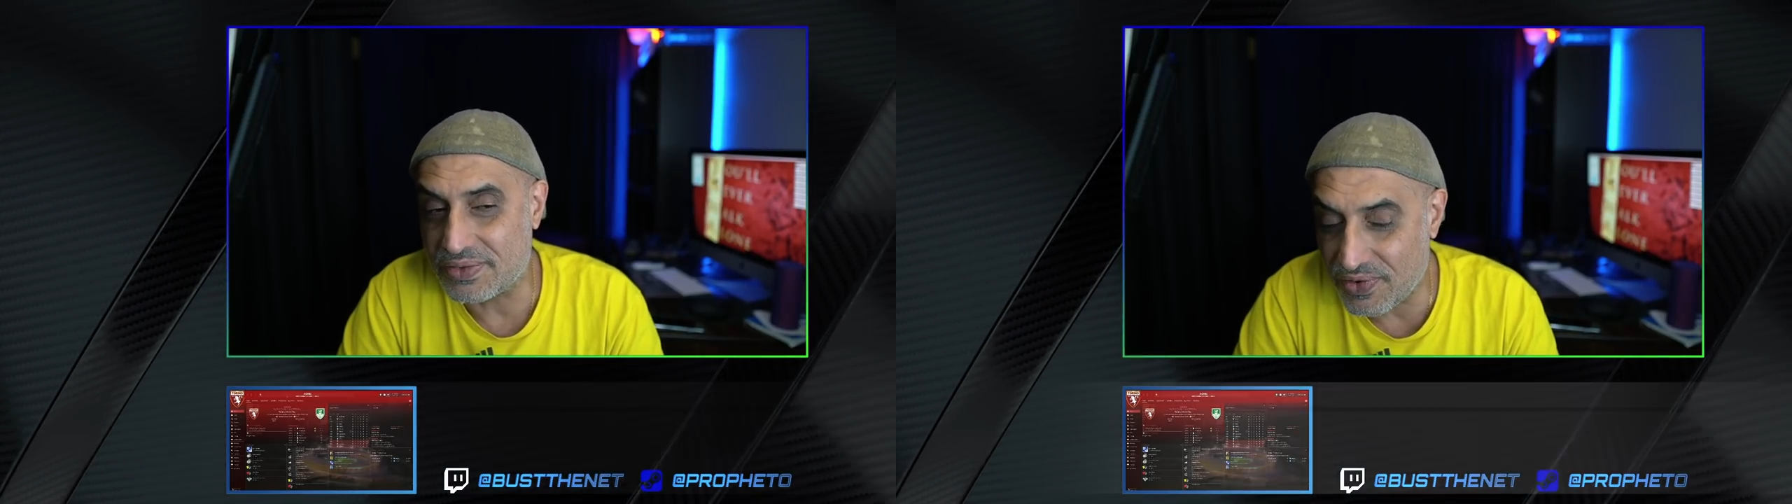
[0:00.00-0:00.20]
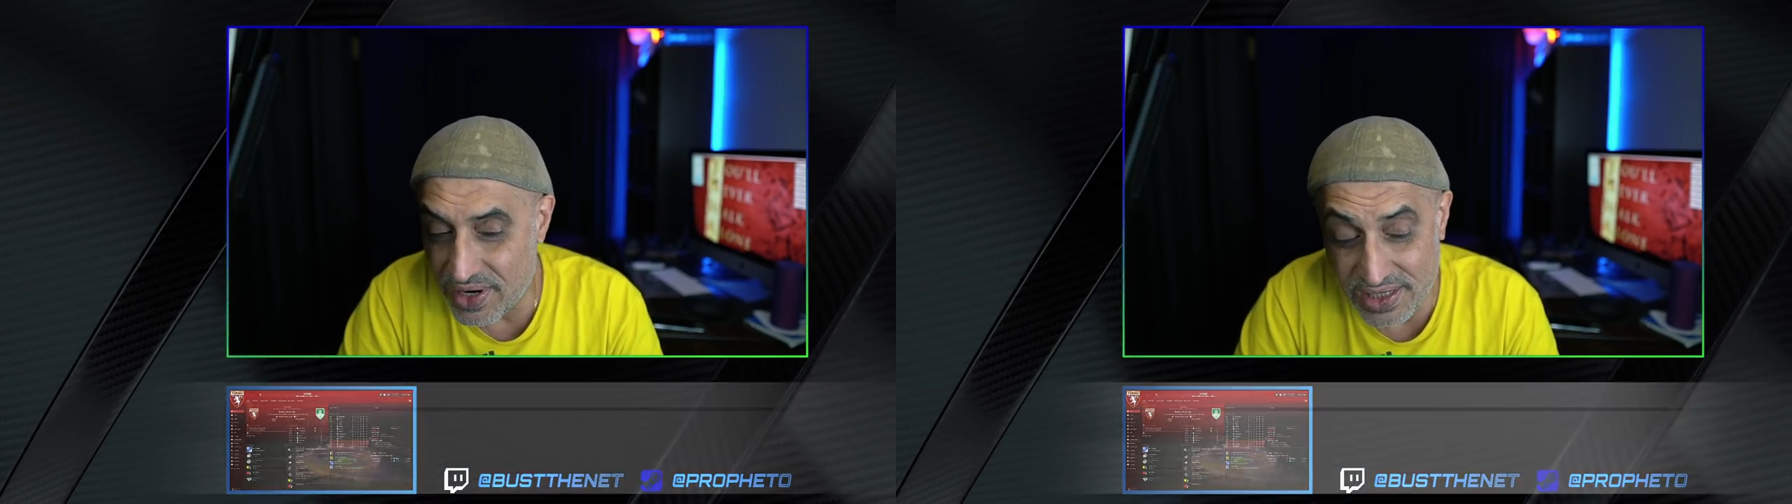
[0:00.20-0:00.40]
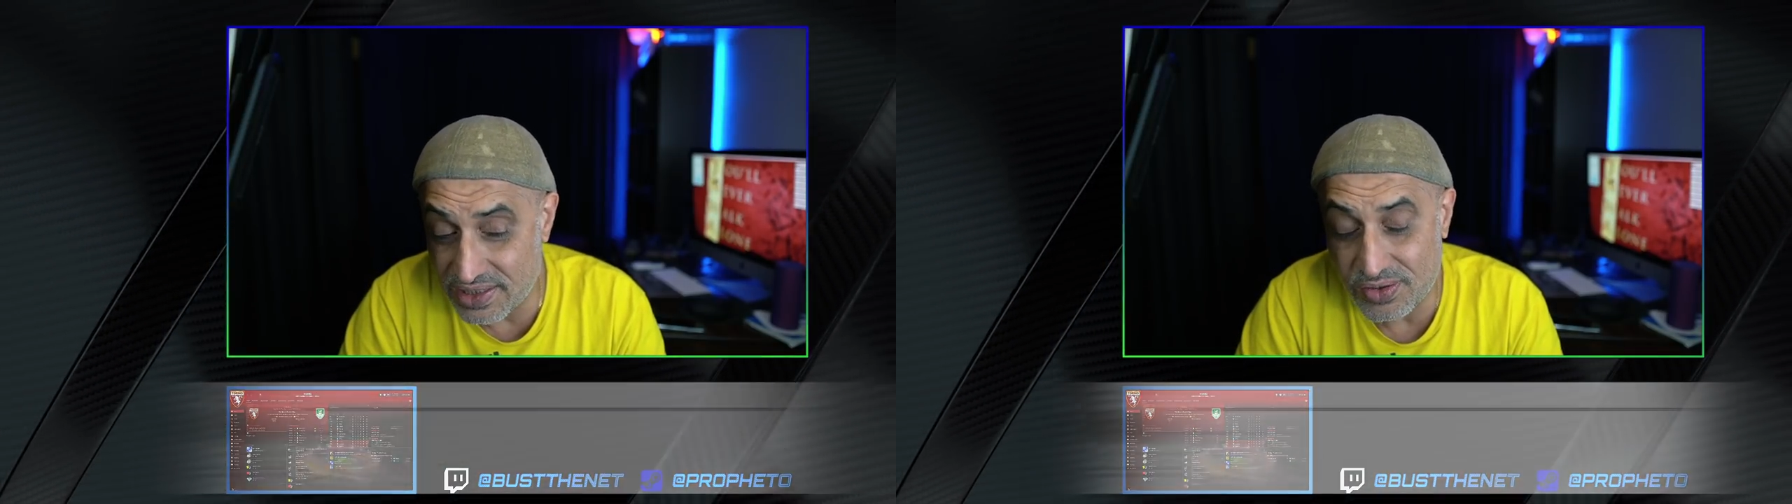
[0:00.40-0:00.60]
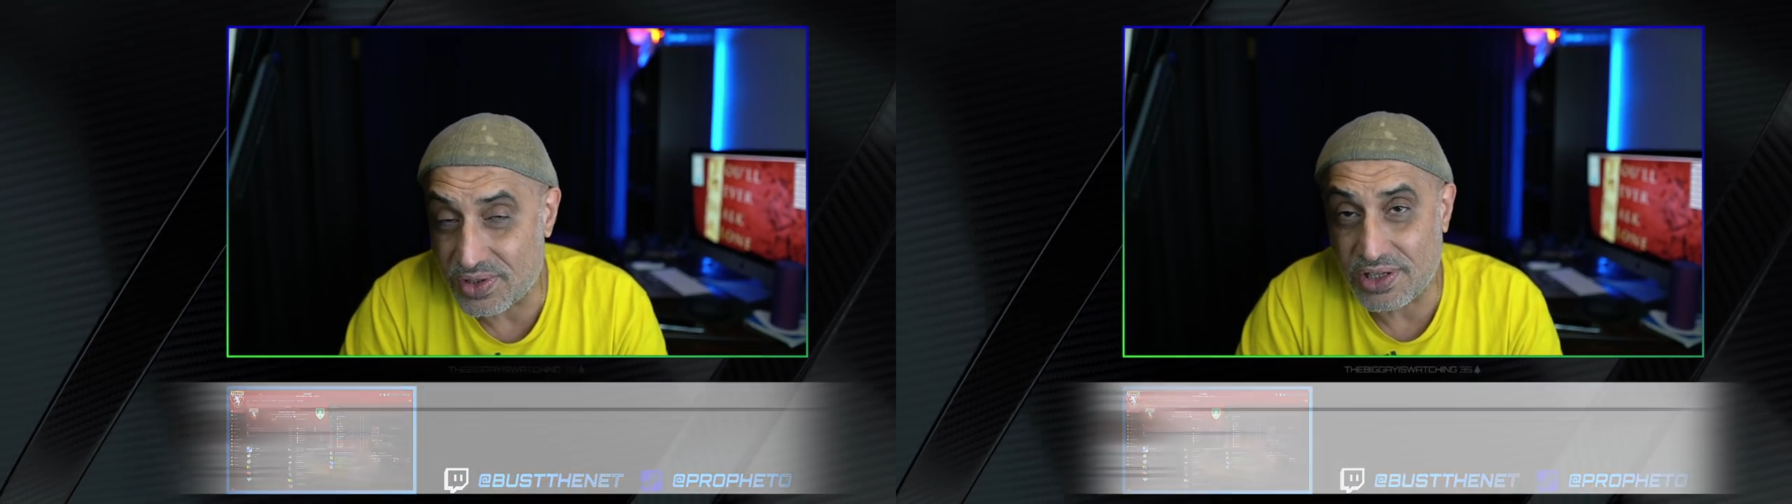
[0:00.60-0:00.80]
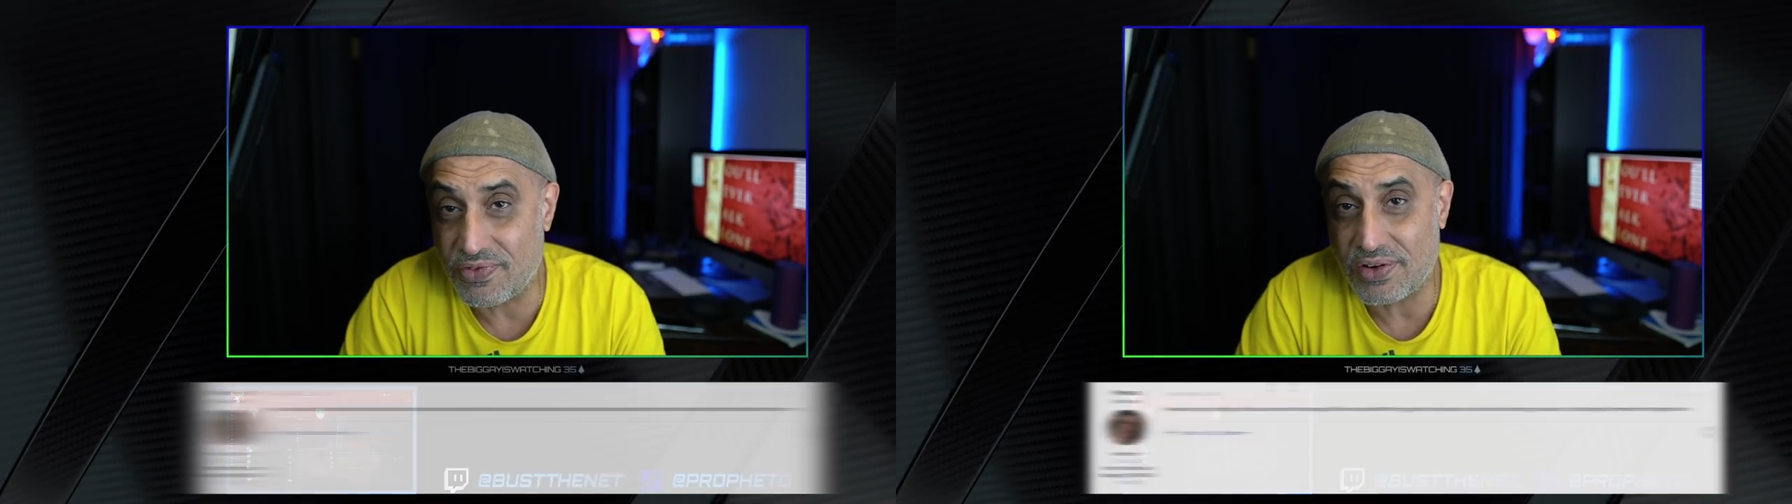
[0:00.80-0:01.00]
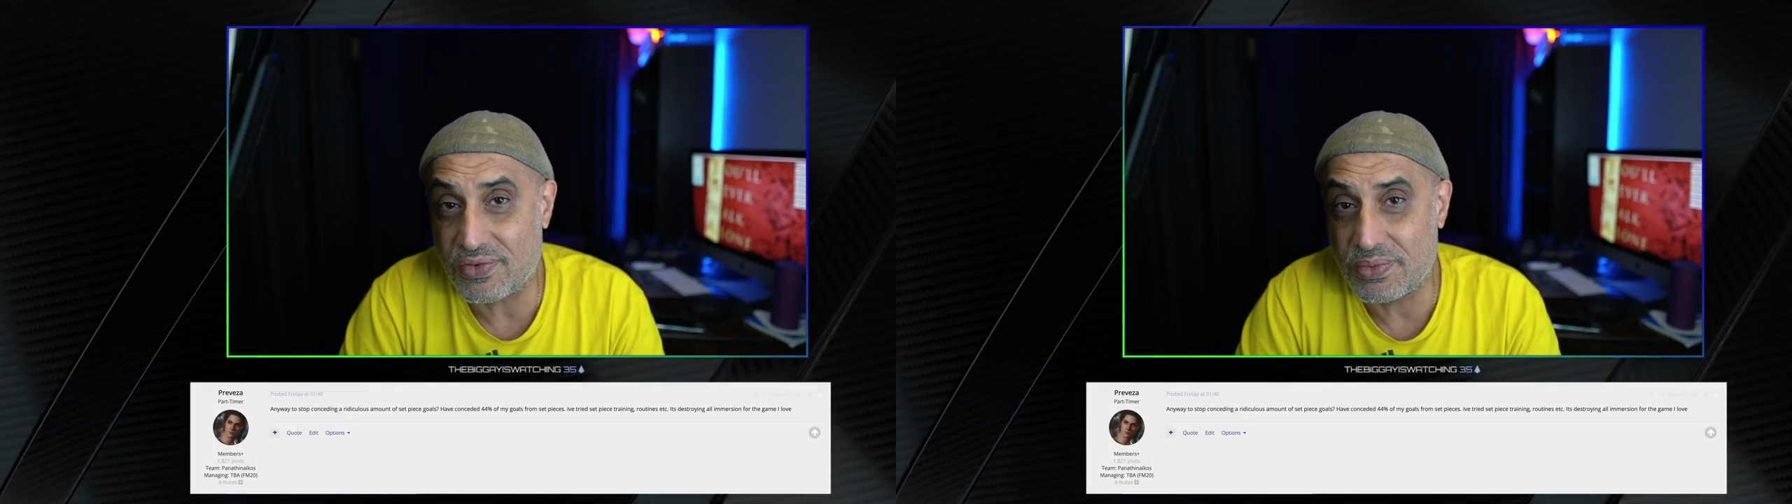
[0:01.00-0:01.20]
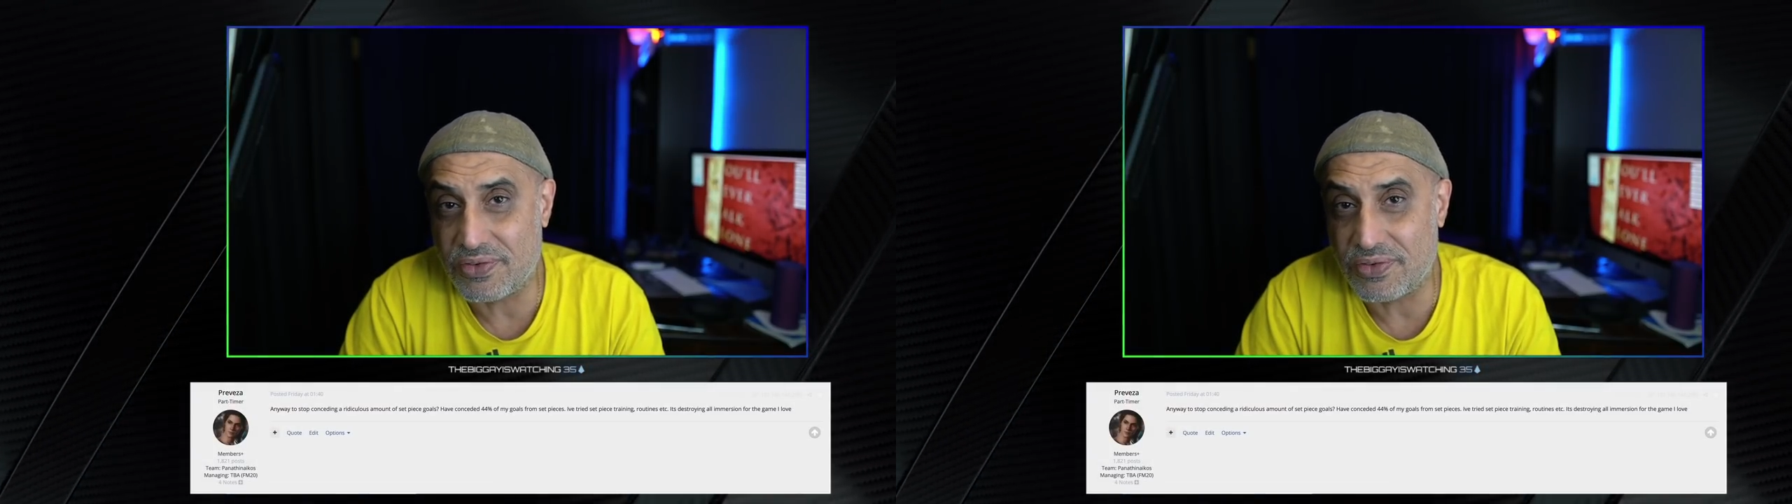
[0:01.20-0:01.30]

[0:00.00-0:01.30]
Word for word: It's very easy to defend from